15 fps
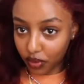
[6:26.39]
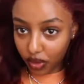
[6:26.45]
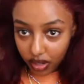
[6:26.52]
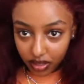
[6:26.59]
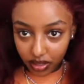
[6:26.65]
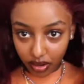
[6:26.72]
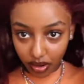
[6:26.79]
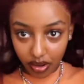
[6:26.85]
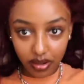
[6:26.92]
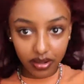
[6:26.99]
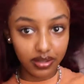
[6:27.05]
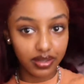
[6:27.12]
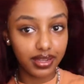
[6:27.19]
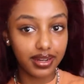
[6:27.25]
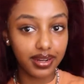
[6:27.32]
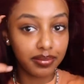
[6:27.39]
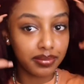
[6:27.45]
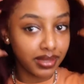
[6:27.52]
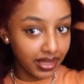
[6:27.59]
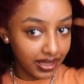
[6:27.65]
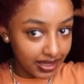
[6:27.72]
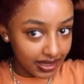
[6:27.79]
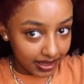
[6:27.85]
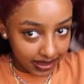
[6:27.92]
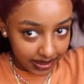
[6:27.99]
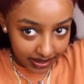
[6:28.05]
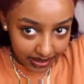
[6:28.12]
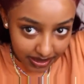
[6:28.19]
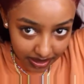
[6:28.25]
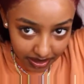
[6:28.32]
Got it on and I'm liking
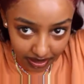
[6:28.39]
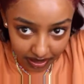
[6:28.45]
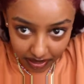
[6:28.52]
it.